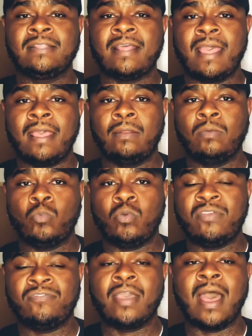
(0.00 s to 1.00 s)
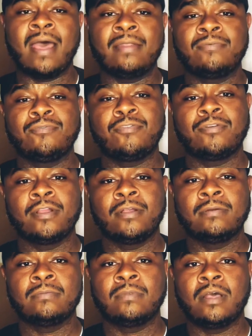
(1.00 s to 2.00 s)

that we've gotten from